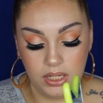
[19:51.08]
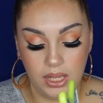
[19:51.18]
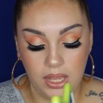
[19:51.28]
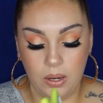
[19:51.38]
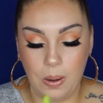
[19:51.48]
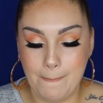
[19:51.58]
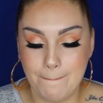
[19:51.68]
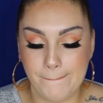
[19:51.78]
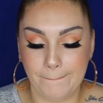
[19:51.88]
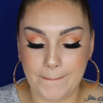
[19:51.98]
It's
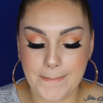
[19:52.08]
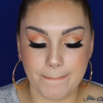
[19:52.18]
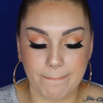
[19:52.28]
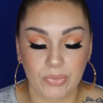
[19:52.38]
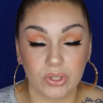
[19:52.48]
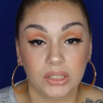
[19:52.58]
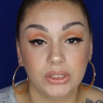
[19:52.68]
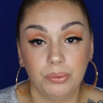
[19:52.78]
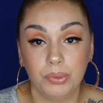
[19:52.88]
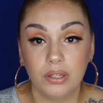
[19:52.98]
not sticky at all.
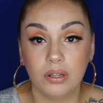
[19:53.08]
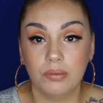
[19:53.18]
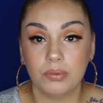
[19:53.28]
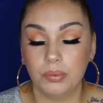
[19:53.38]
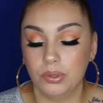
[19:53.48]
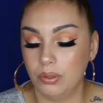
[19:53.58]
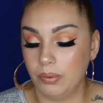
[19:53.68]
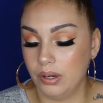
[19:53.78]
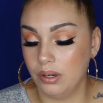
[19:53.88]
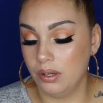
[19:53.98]
It's actually
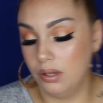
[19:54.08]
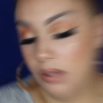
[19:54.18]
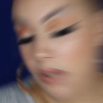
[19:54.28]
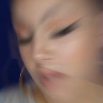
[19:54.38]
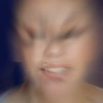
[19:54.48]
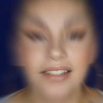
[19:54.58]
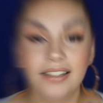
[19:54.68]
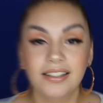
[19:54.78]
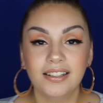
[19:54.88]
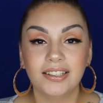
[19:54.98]
really comfortable to
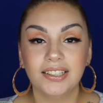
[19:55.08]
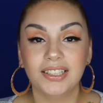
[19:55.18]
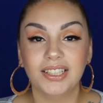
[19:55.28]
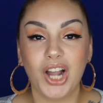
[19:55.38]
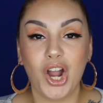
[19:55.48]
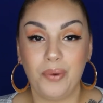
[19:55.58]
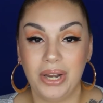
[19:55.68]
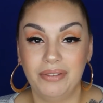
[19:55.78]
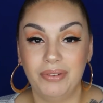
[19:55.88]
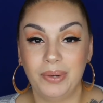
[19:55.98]
wear.
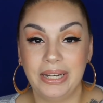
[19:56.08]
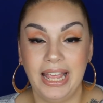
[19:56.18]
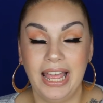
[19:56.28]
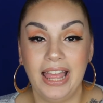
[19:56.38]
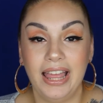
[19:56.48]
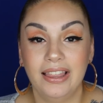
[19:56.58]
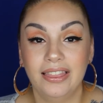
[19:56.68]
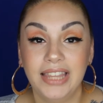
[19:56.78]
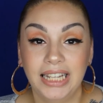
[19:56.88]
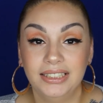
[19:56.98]
Alright everyone,
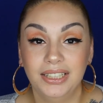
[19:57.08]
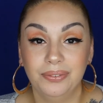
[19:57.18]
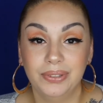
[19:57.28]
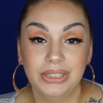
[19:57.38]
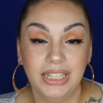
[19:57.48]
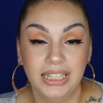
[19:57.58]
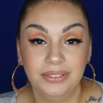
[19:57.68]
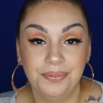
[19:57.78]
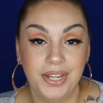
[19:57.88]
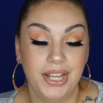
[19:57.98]
that's it for today's
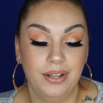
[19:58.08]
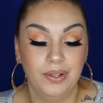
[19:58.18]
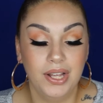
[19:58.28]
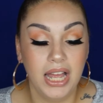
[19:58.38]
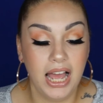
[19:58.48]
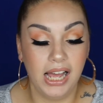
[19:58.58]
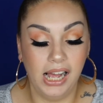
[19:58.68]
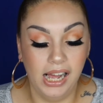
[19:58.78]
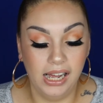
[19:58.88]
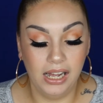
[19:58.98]
video.
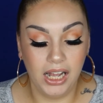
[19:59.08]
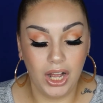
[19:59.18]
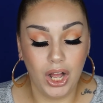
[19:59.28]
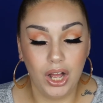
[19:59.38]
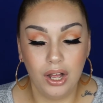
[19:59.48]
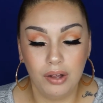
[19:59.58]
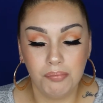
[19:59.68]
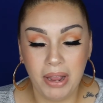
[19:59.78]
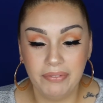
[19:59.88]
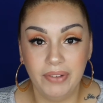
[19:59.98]

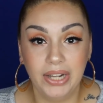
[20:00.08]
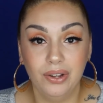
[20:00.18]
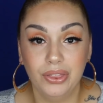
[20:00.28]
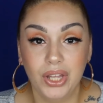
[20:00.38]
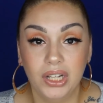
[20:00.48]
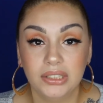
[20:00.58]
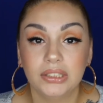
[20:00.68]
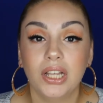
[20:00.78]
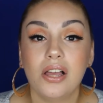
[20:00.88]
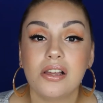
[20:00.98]
my final
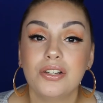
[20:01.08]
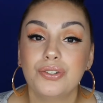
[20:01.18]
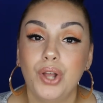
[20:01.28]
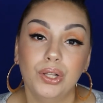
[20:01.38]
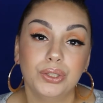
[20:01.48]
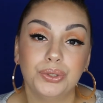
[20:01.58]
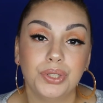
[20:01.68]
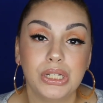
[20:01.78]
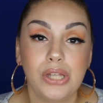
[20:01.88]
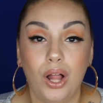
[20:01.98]
thoughts on Dollar
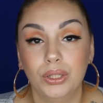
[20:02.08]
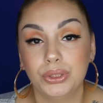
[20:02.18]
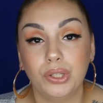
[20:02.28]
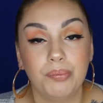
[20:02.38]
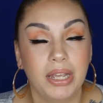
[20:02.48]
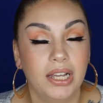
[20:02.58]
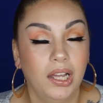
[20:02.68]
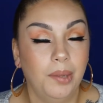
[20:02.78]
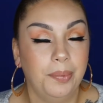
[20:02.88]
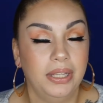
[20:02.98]
Tree dollar store makeup